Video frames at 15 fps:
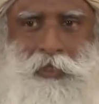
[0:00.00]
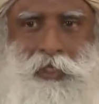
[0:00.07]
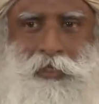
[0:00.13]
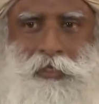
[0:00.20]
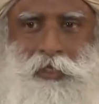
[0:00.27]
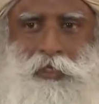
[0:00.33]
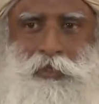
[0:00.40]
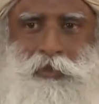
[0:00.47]
They
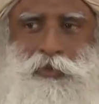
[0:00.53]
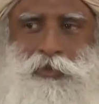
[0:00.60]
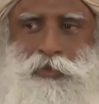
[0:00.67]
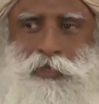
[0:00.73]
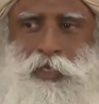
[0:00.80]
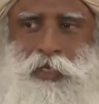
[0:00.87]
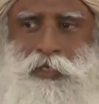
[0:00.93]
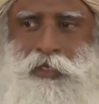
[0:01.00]
said, "You
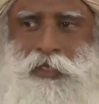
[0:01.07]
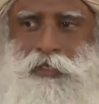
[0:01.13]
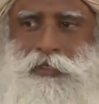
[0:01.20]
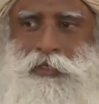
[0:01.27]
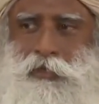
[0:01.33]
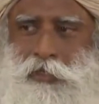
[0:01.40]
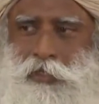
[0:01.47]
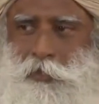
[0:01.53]
said there
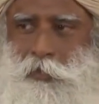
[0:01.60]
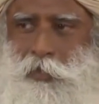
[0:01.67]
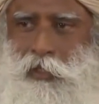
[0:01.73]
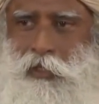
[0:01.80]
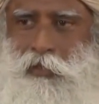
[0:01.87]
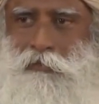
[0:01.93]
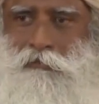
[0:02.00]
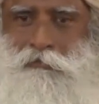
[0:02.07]
is a
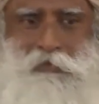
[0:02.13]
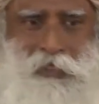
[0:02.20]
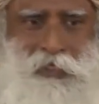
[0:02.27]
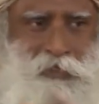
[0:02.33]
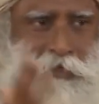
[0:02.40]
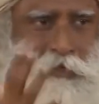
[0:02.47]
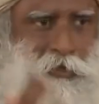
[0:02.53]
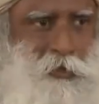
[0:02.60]
hospital. Where
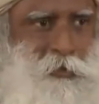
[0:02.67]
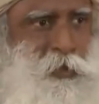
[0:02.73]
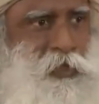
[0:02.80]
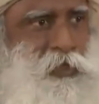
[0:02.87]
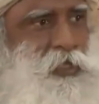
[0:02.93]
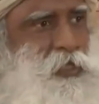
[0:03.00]
is a hospital?